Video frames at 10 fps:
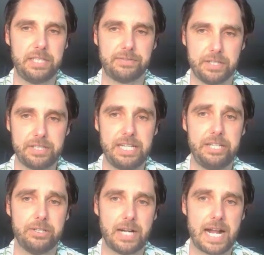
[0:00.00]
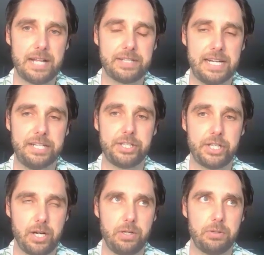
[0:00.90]
diversity to your ads, and it
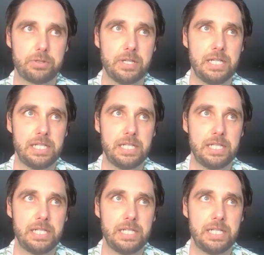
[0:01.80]
shows